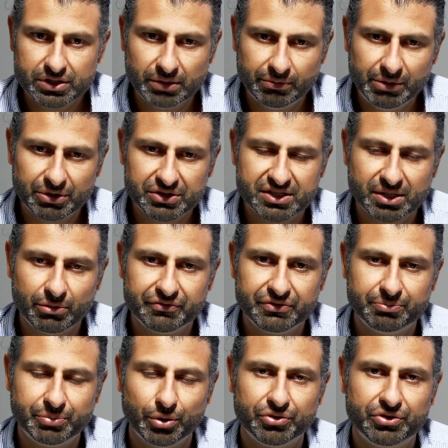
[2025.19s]
tell me about some
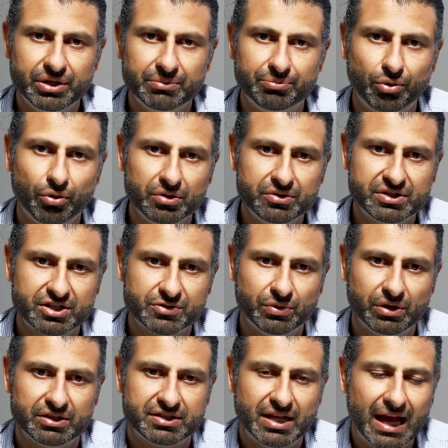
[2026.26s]
of both the importance as
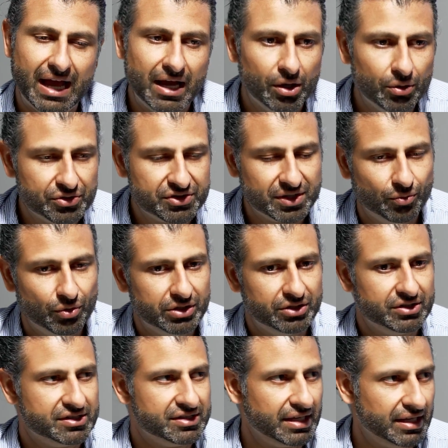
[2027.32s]
well as how someone
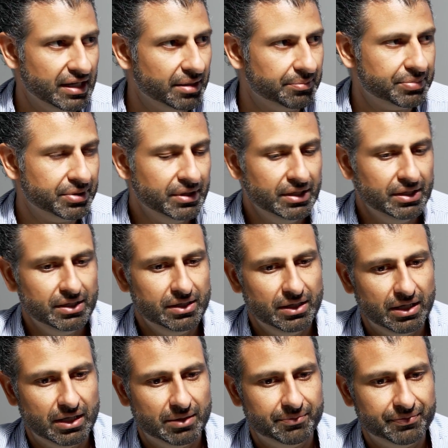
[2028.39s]
could set up
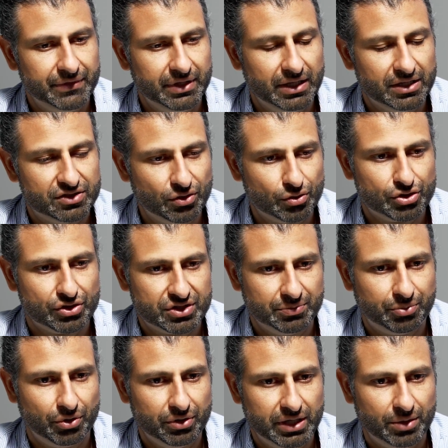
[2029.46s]
a social
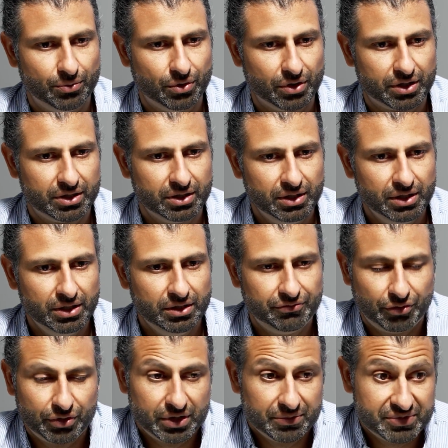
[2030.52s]
support network
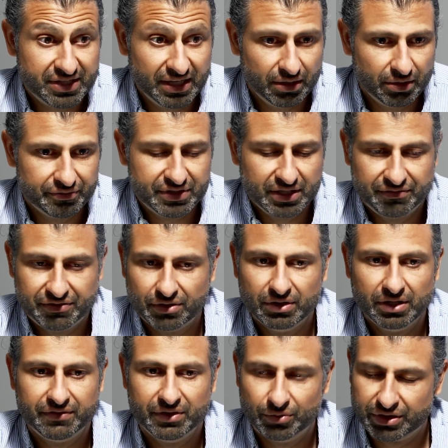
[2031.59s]
for themselves if they're
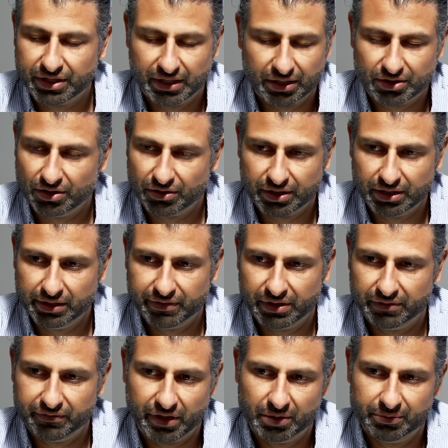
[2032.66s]
living within a congregate
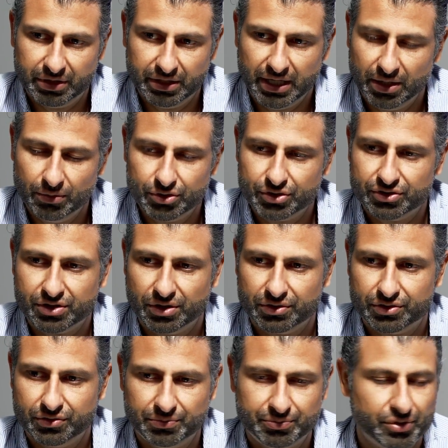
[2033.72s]
living environment. How would you
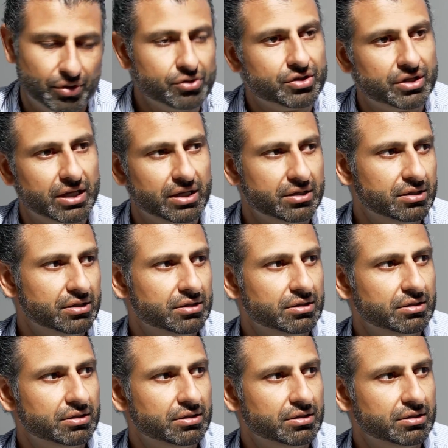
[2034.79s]
start to approach that?